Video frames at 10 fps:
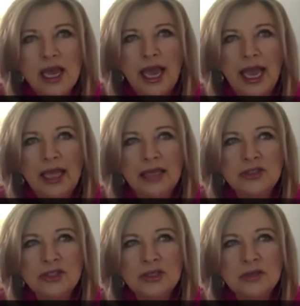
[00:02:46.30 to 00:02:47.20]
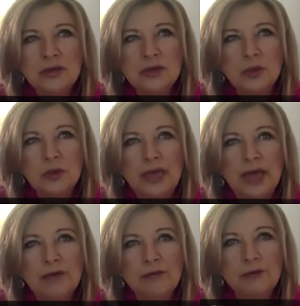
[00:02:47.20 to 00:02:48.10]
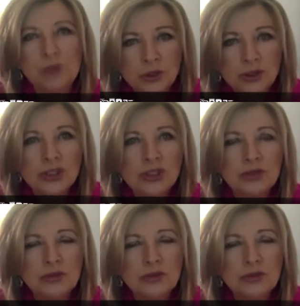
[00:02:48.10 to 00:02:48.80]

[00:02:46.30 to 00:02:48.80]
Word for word: And when I first